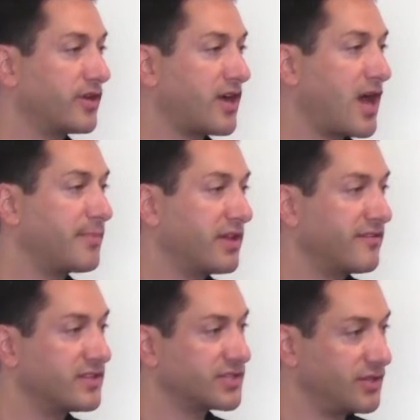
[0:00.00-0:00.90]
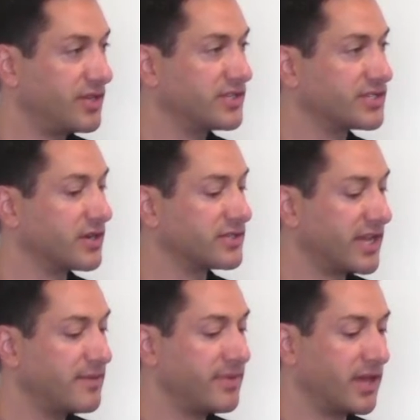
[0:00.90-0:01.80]
a copy of it so you can start
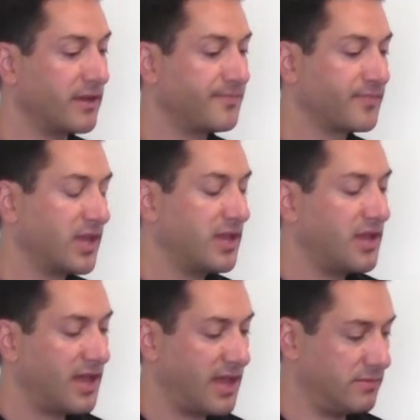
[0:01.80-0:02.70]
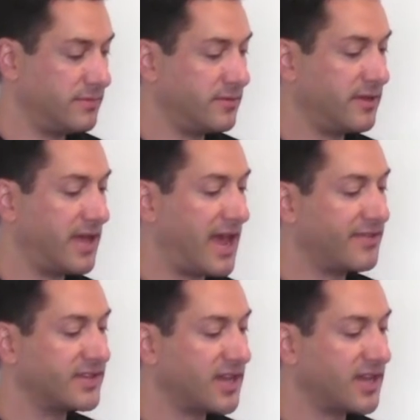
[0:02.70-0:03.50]
typing, at the